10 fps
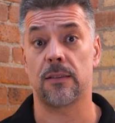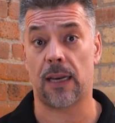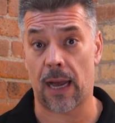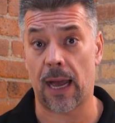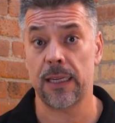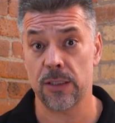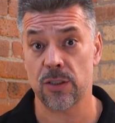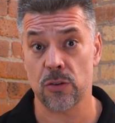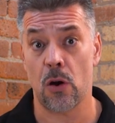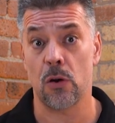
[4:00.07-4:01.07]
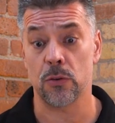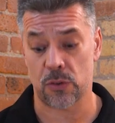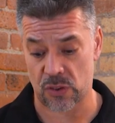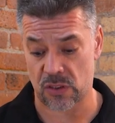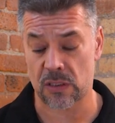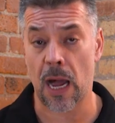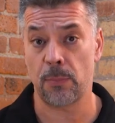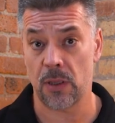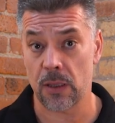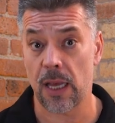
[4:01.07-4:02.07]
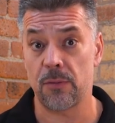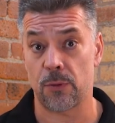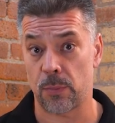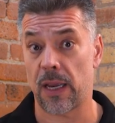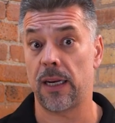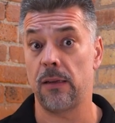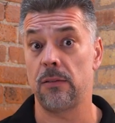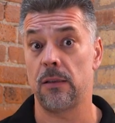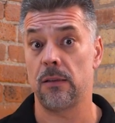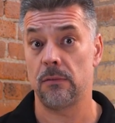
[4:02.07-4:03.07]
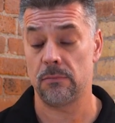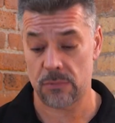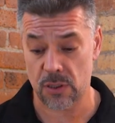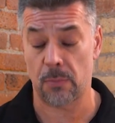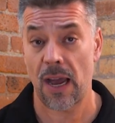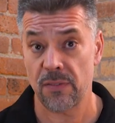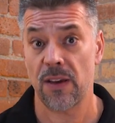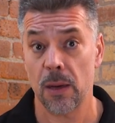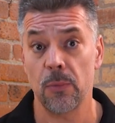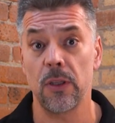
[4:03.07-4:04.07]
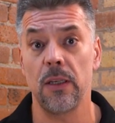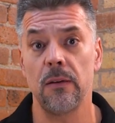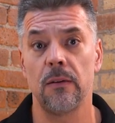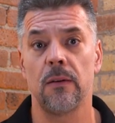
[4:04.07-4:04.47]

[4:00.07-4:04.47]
that I installed to stop the lead from getting to my family